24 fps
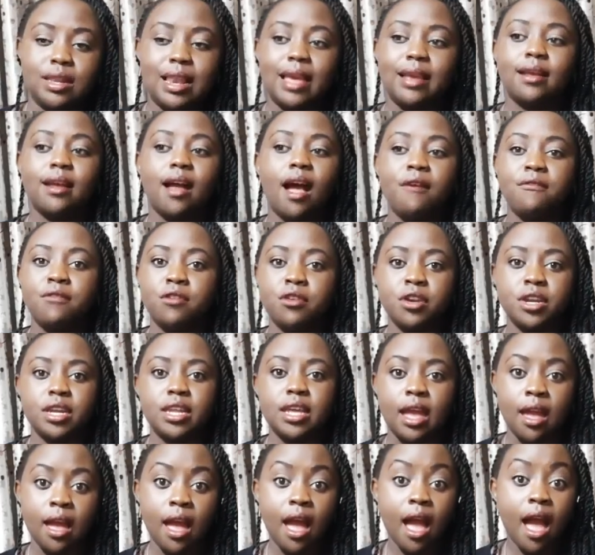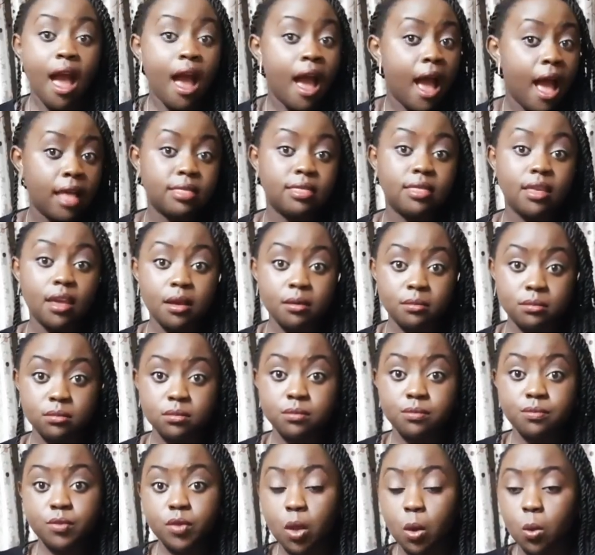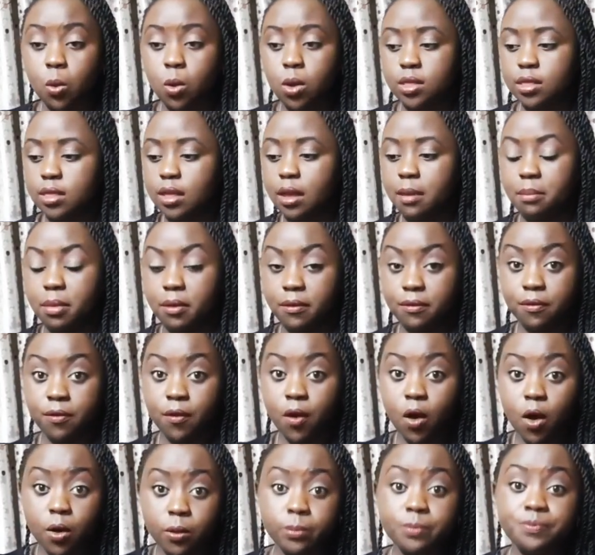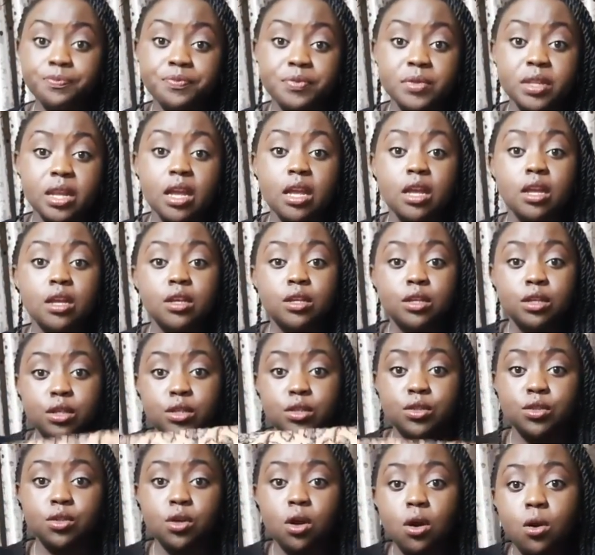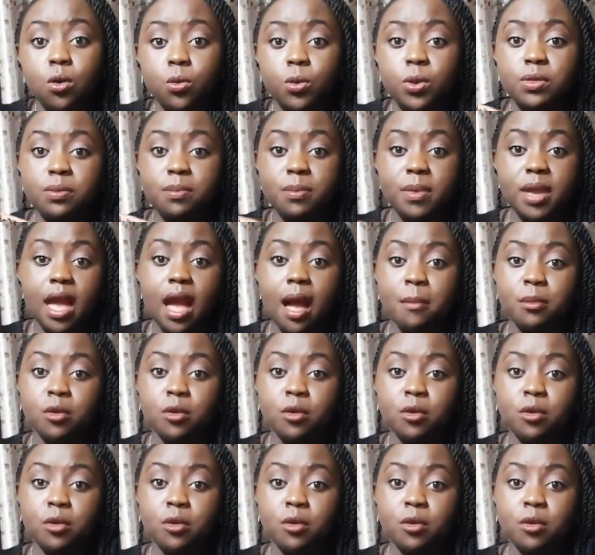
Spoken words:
Like, I've already had them, worn them before. So with me,